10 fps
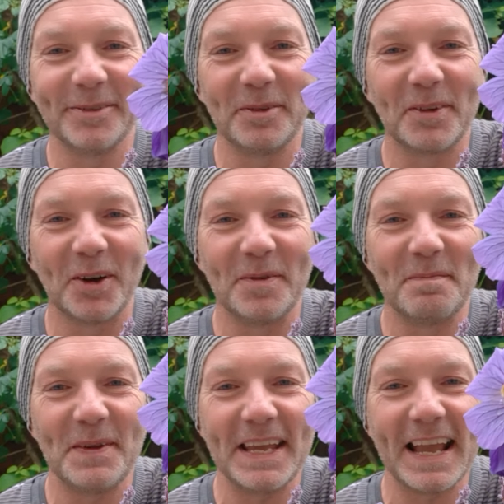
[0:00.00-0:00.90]
We've got a
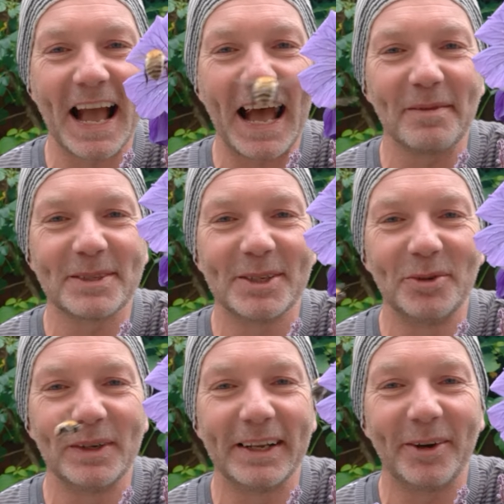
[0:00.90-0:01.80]
bee
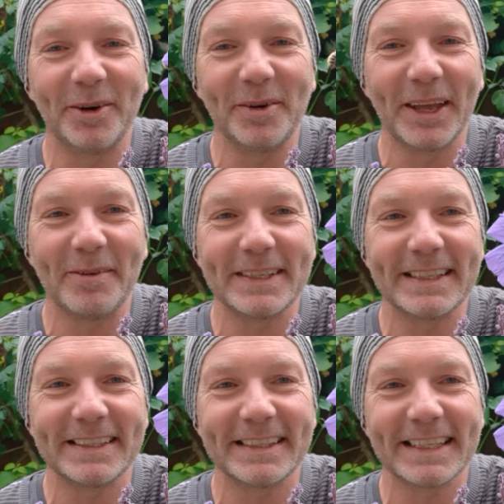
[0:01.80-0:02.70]
absolutely, oh there it
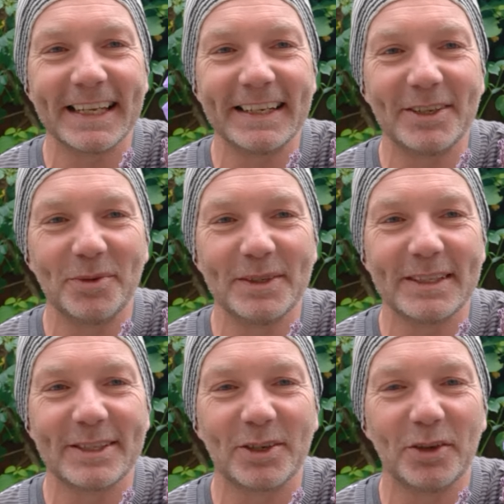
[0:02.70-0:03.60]
is, it's saying don't
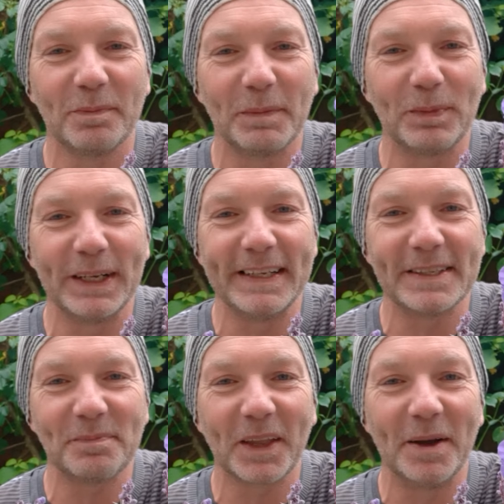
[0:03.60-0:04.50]
disturb me please.
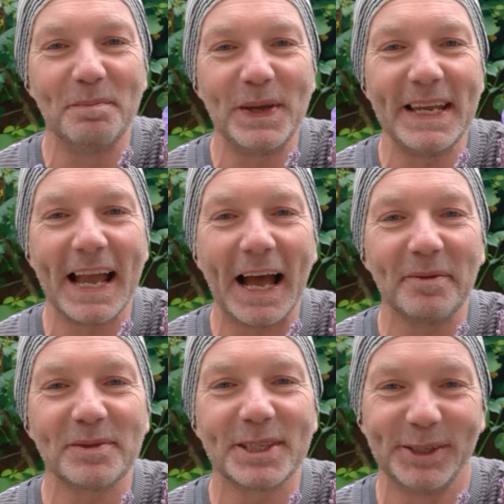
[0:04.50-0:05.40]
A bee
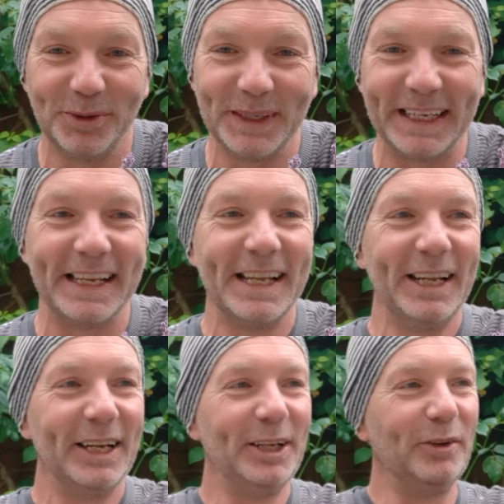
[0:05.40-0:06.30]
absolutely
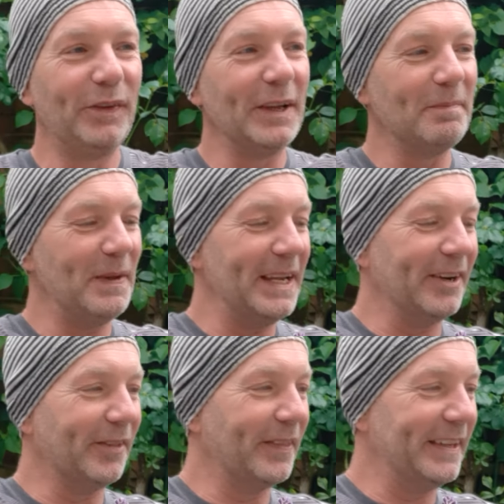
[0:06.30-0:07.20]
loving being
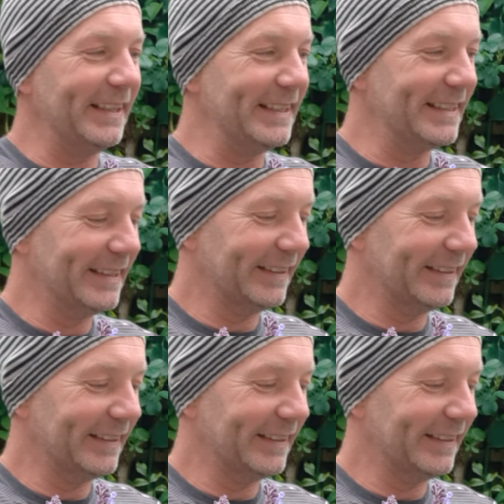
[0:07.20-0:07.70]
on these.